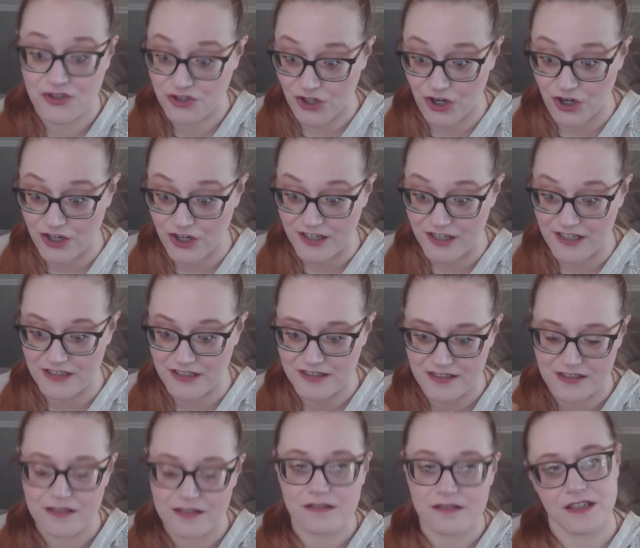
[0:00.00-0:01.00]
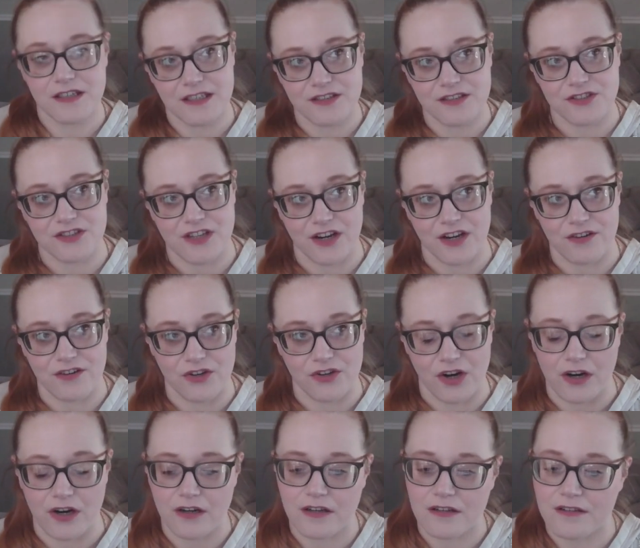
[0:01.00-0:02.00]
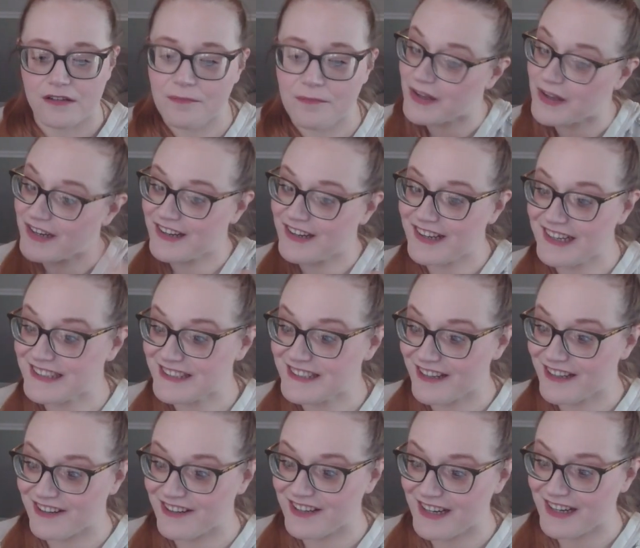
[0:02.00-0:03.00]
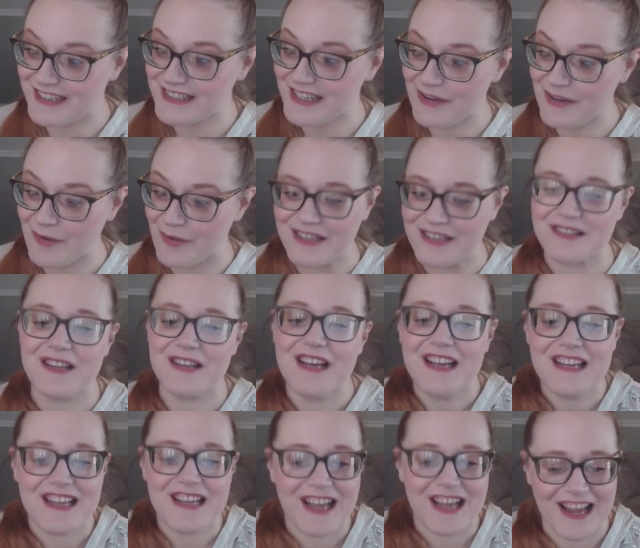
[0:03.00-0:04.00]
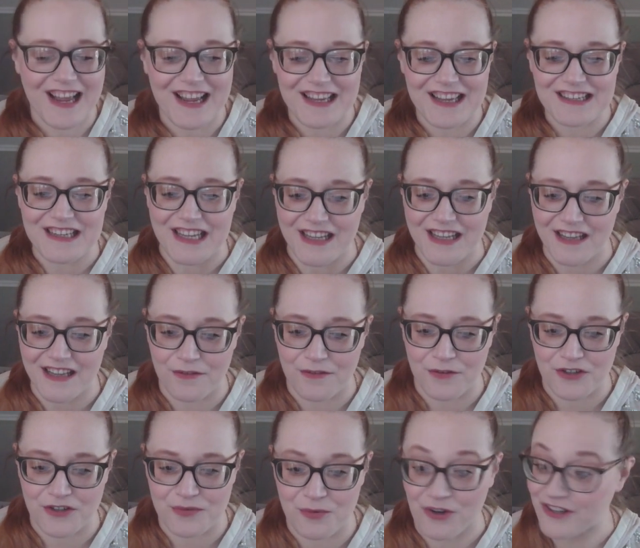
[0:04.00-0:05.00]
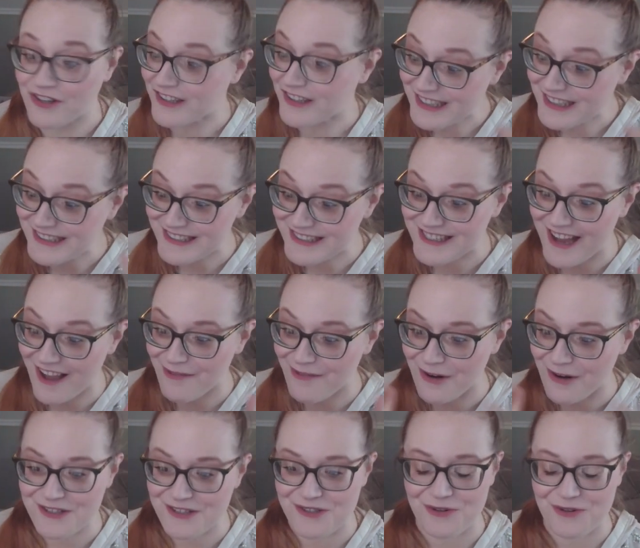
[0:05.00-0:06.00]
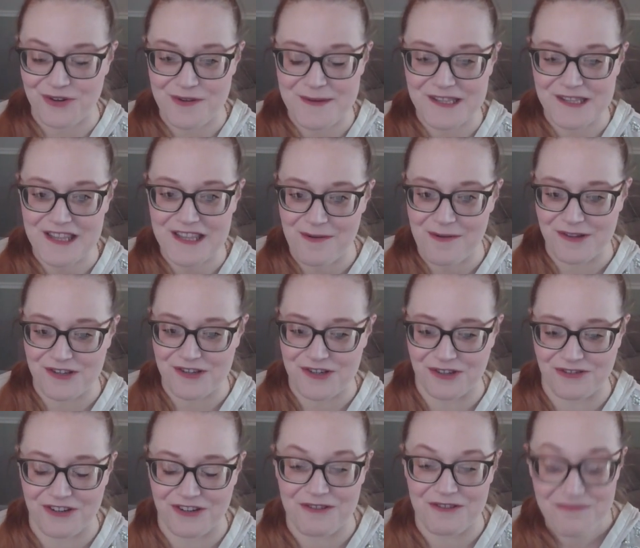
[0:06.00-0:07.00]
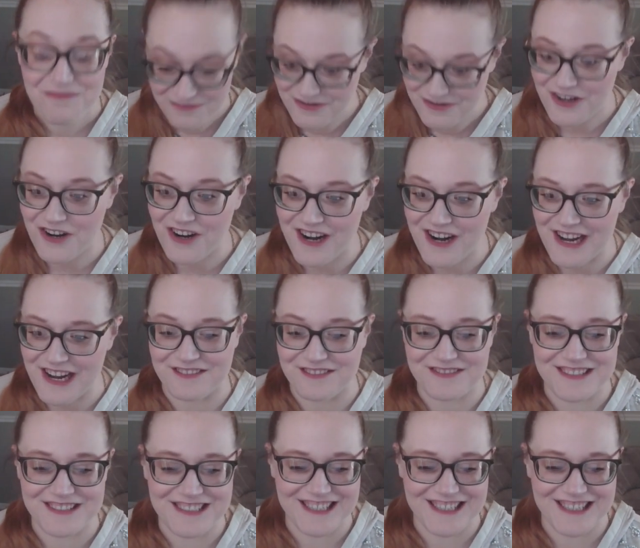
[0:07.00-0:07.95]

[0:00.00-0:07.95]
Darkness. Kids are scared of the dark, but it's not on the dice anyways. And killing of the firstborn. Let's not write a story about that with children. All right.